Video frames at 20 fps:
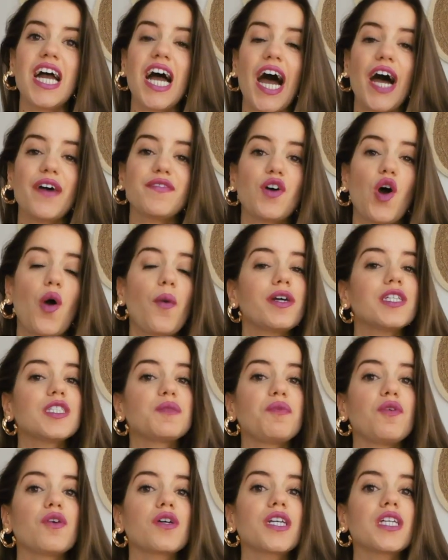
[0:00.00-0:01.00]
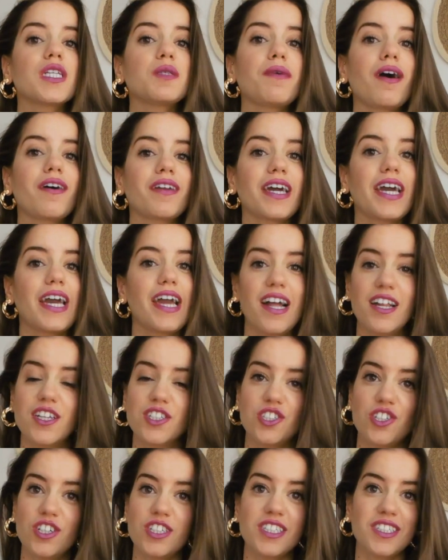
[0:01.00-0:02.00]
I've always spoken about
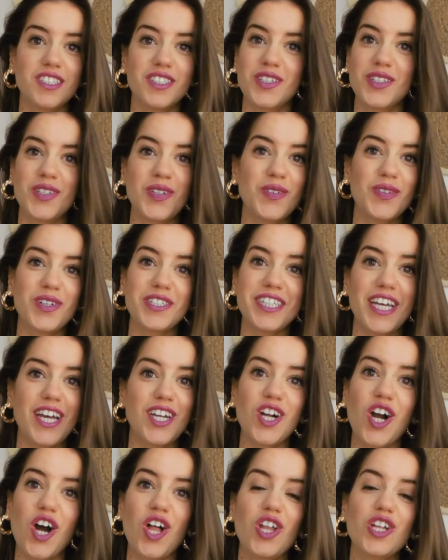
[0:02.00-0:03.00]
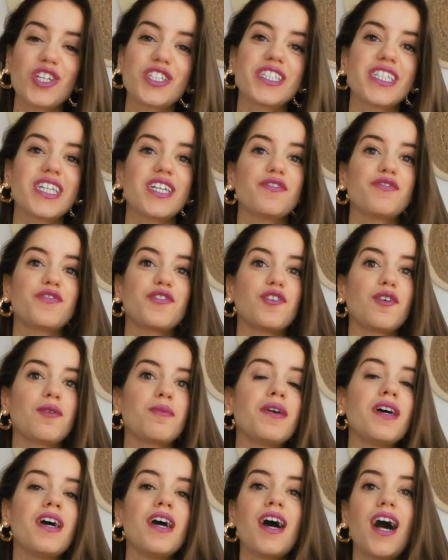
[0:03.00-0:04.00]
elders in neuropsychology, from
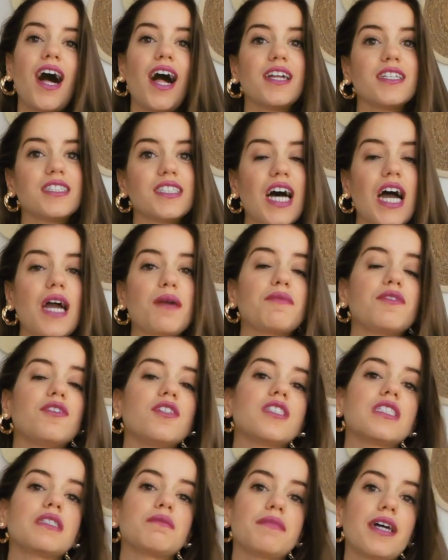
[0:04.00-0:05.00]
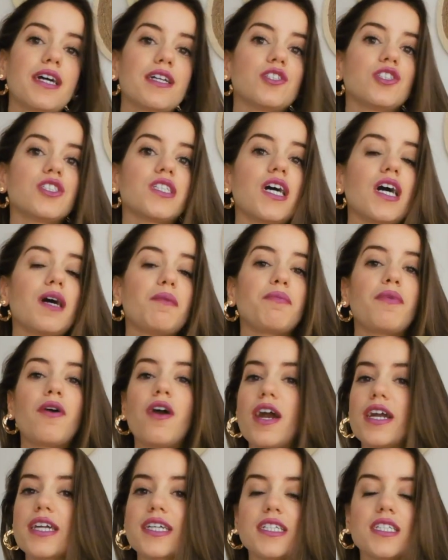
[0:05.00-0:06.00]
Alzheimer's, dementia,
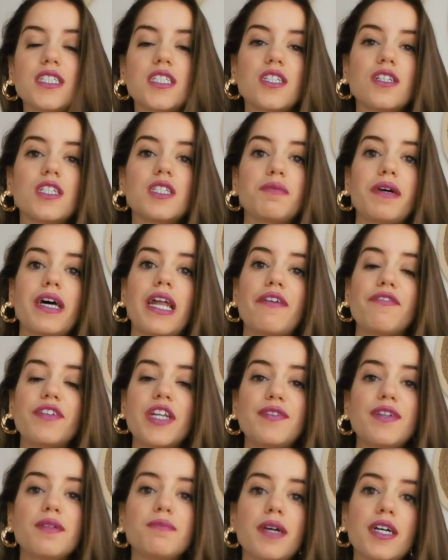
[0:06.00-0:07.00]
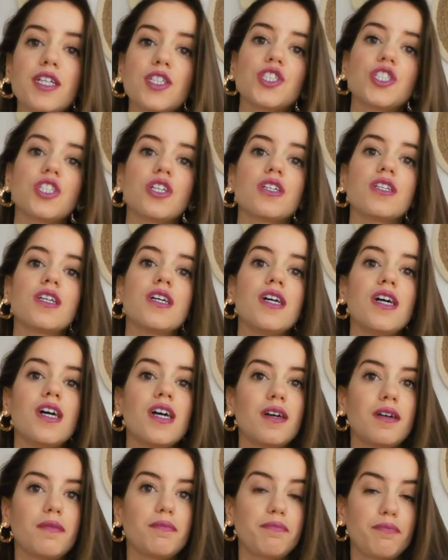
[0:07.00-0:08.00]
Parkinson's, but I've never mentioned
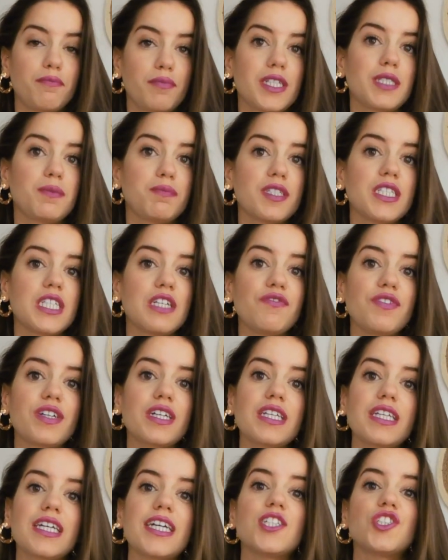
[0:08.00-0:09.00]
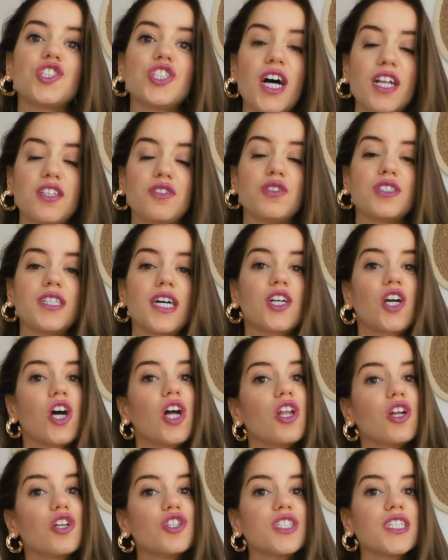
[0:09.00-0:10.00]
this specifically child
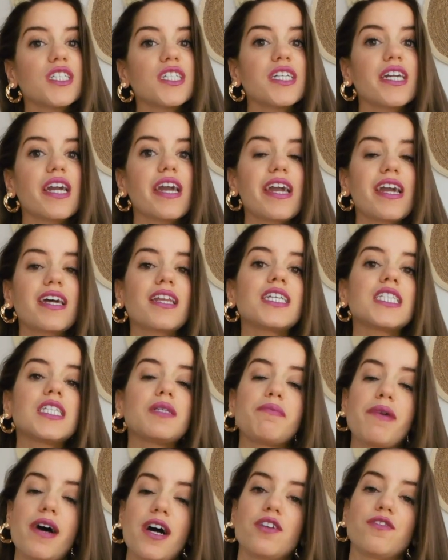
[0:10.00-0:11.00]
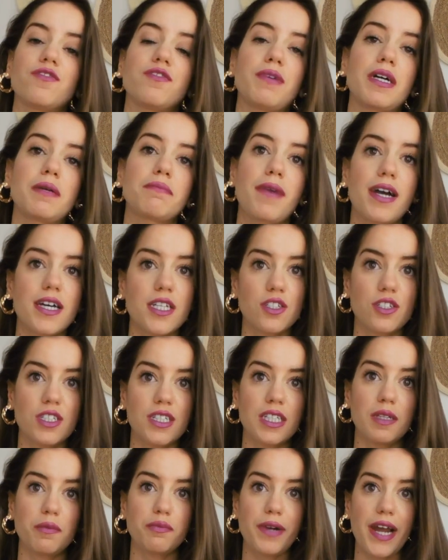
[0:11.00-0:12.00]
neuropsychology. And as a part of my master's
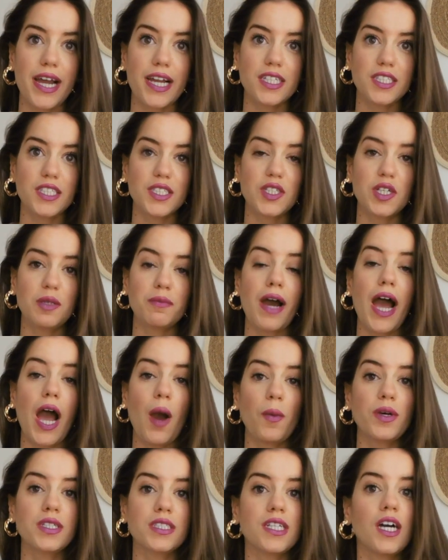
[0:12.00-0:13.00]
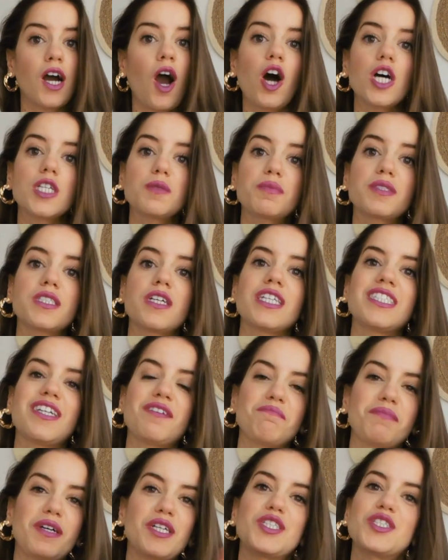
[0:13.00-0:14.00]
and the practicum, I was in a hospital, as
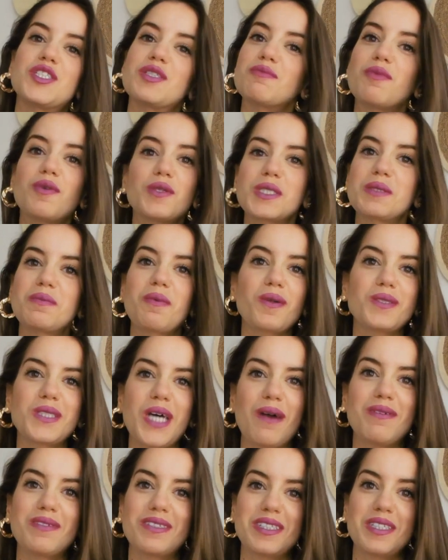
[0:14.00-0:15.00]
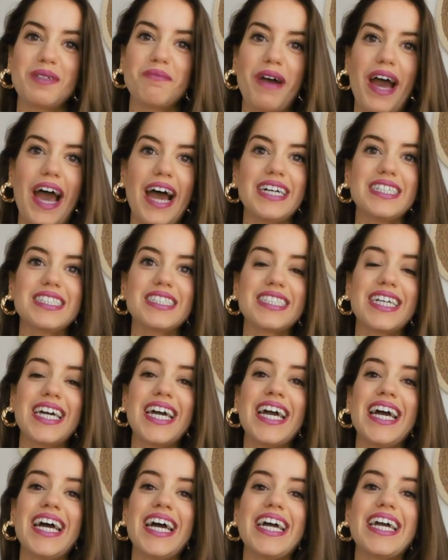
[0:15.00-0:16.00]
I've mentioned multiple times in the past.
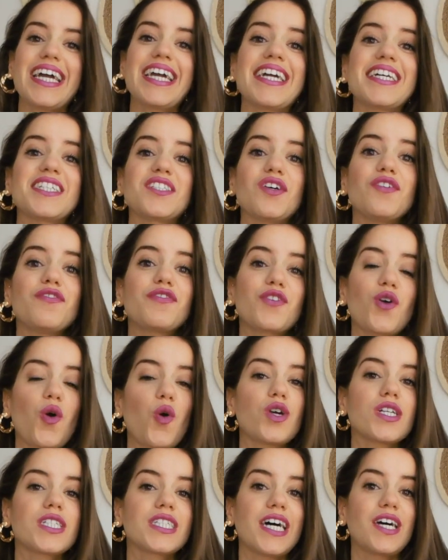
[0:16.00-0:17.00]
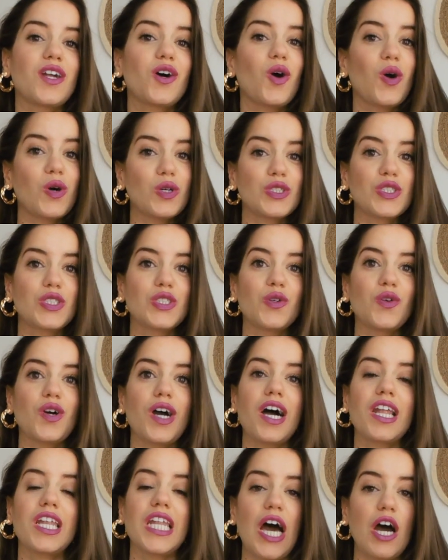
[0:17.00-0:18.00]
And of course, that also
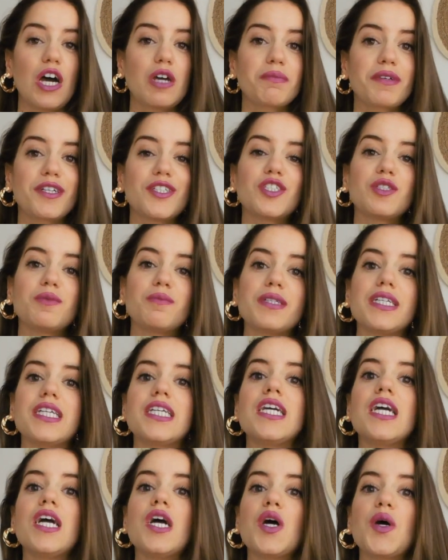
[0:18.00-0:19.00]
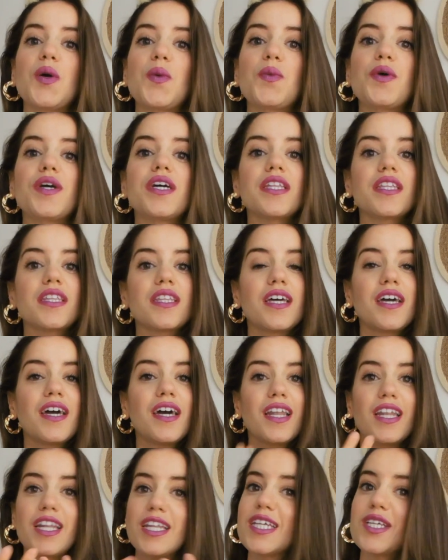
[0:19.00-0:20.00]
allowed me to be with
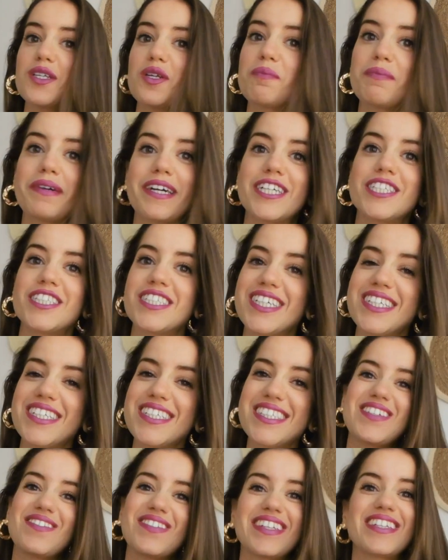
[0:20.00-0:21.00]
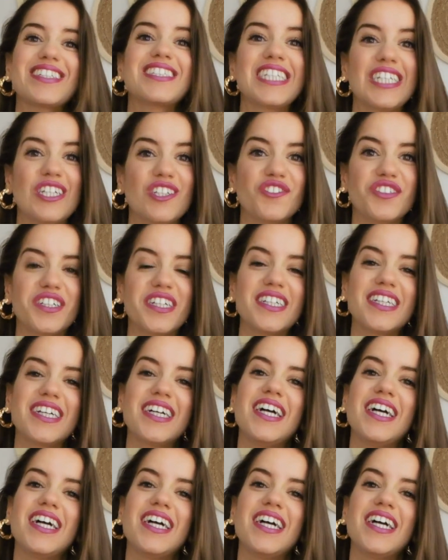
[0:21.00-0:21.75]
little patients, with children.